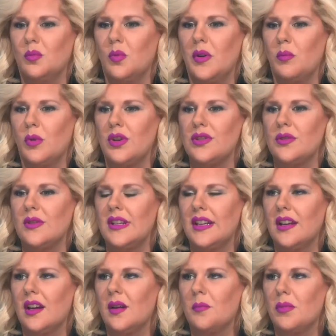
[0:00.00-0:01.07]
when we're doing
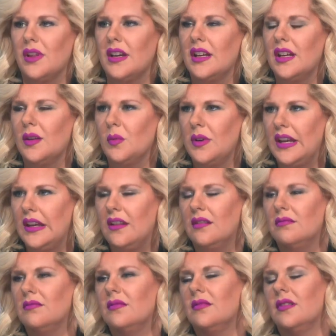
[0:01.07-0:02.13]
income planning, we
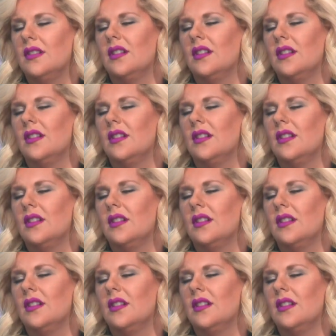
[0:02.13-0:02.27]
can